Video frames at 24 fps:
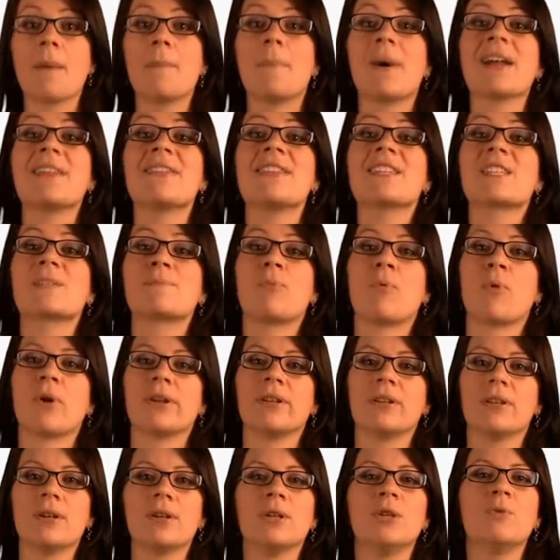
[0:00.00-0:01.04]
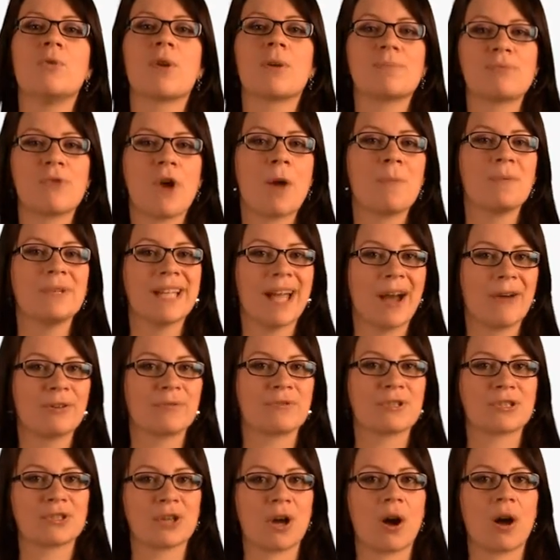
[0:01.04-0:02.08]
By this point, you are probably out
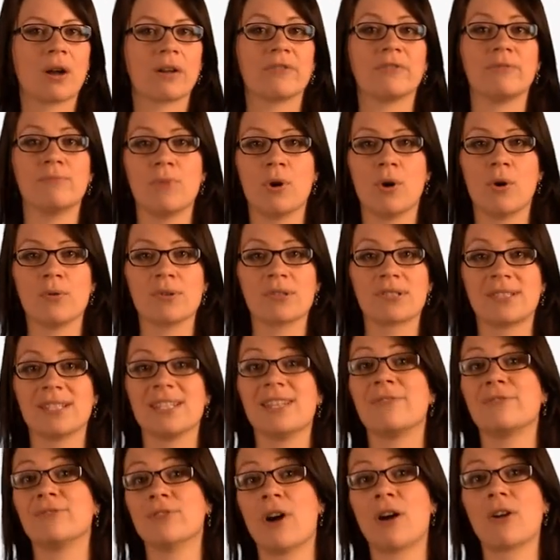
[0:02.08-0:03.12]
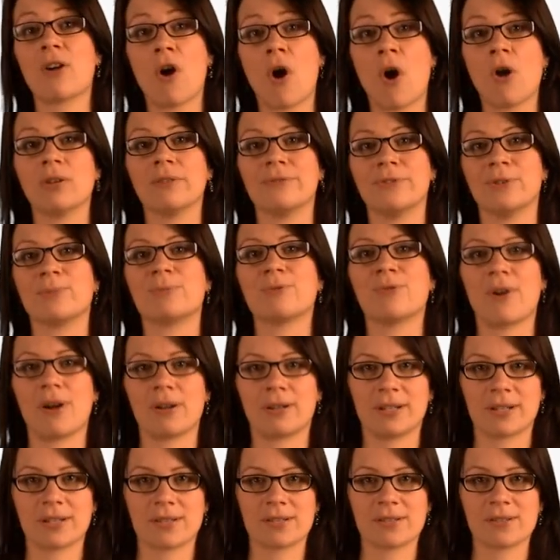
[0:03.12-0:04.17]
of stock of most, if not all, of your
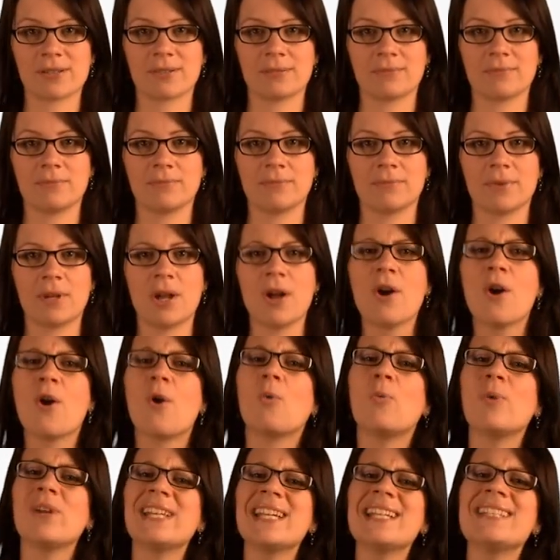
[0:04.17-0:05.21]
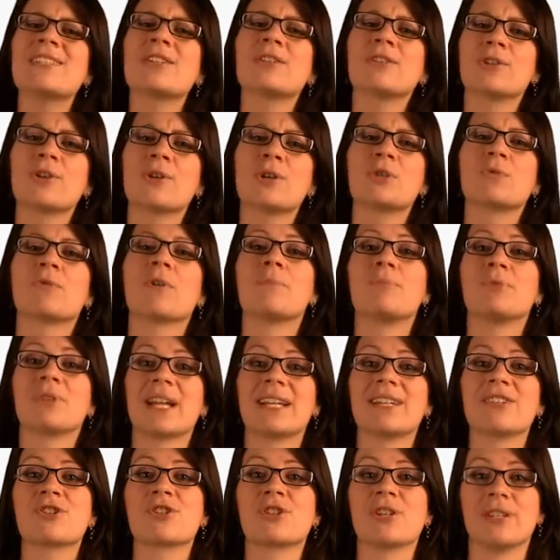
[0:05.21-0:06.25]
products. We need to learn to
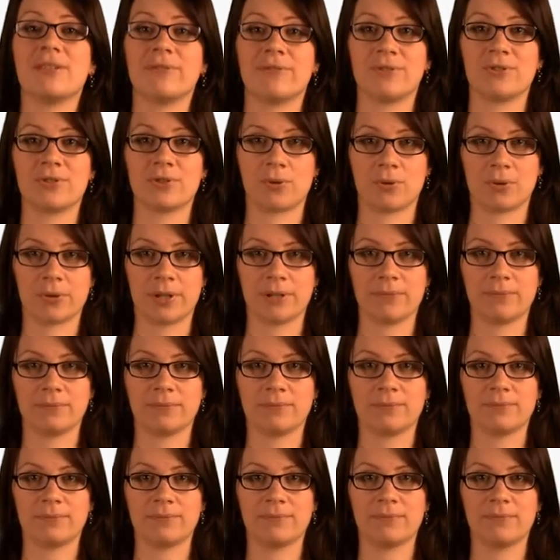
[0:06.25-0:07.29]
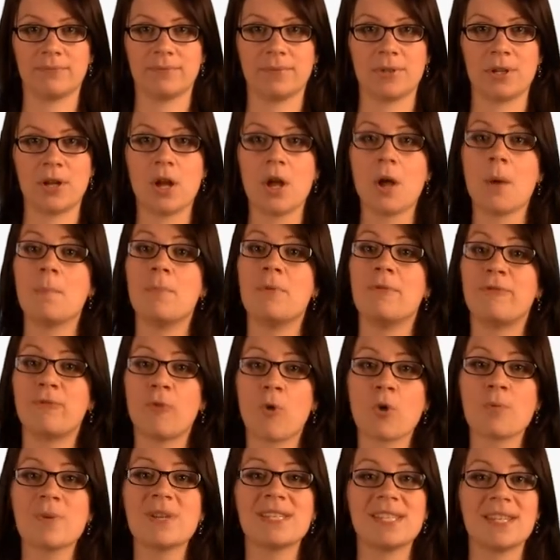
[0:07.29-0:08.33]
replenish inventory.
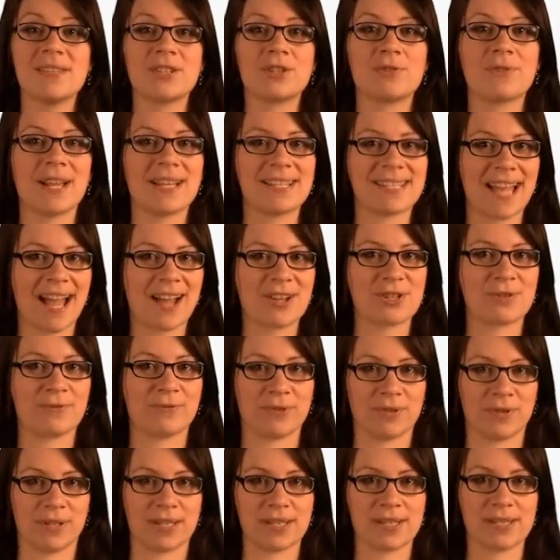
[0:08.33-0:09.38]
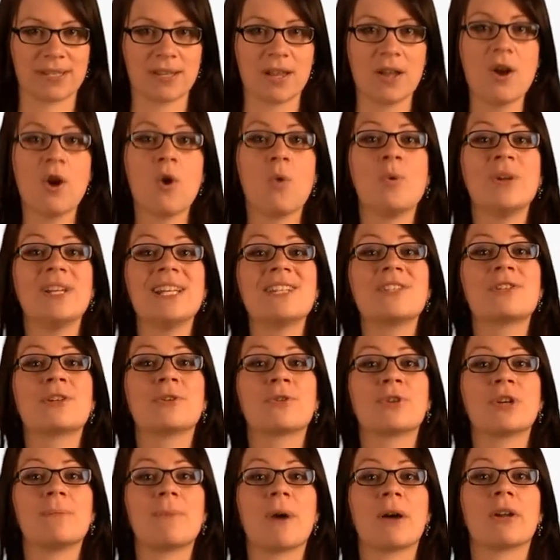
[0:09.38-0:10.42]
Before we see the transaction for this, we need to
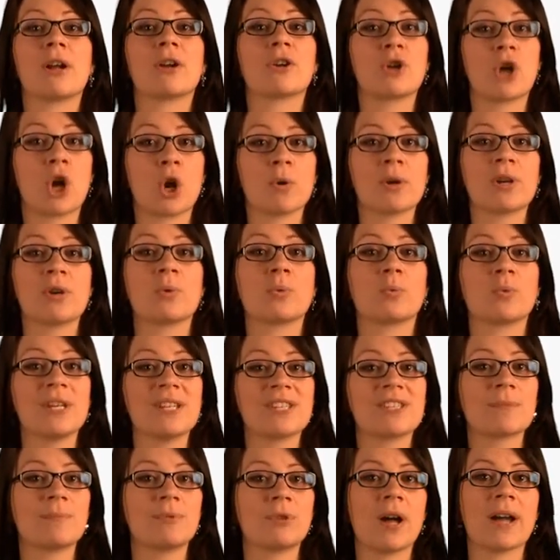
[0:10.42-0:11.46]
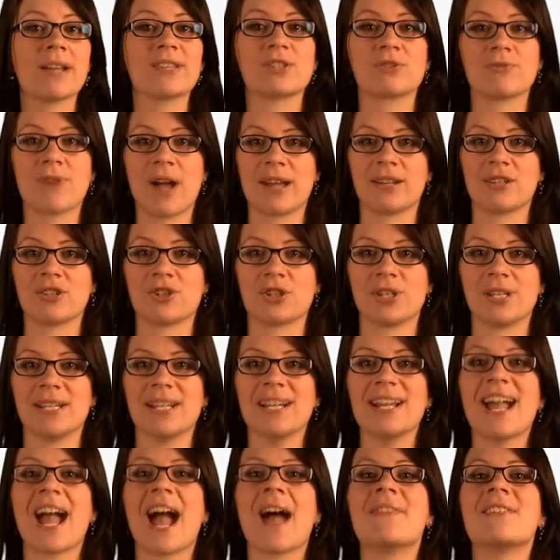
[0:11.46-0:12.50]
learn about our current resupply
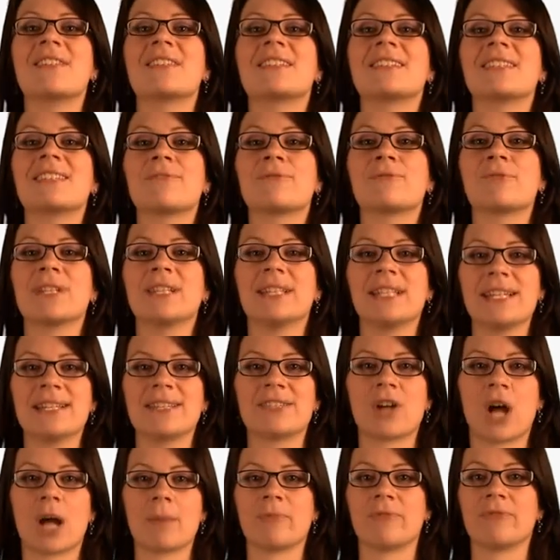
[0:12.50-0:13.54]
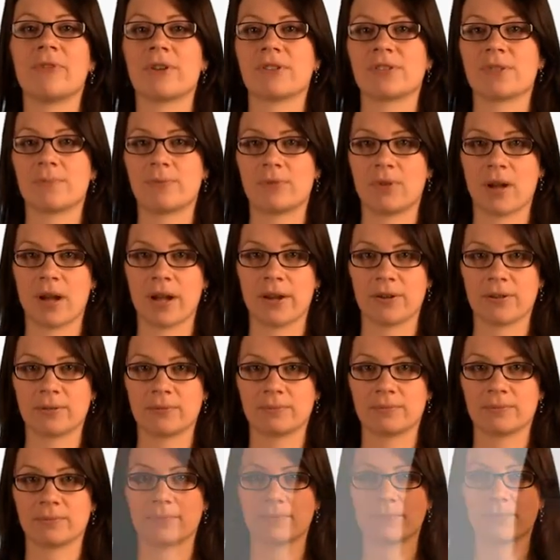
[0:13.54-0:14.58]
strategy and the delivery lead time of our supplier.